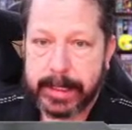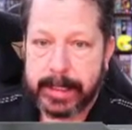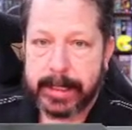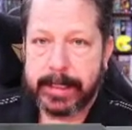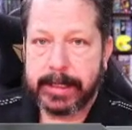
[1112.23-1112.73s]

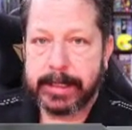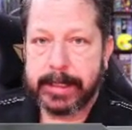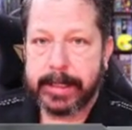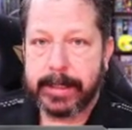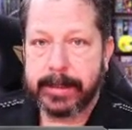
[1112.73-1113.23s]
is
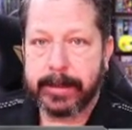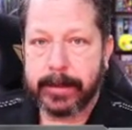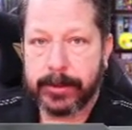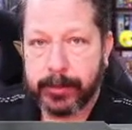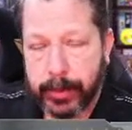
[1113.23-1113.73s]
that
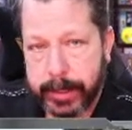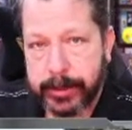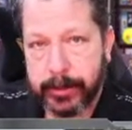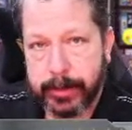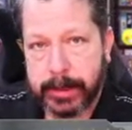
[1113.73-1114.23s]
there's
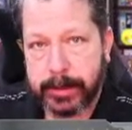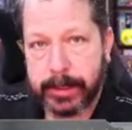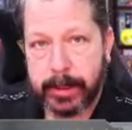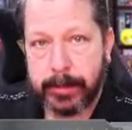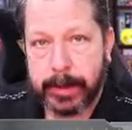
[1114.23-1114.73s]
pressure built
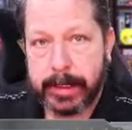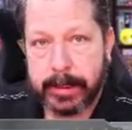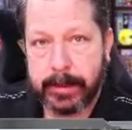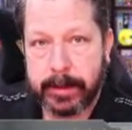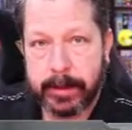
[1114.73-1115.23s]
up
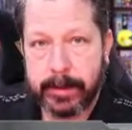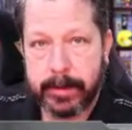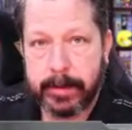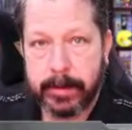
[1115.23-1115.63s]
in the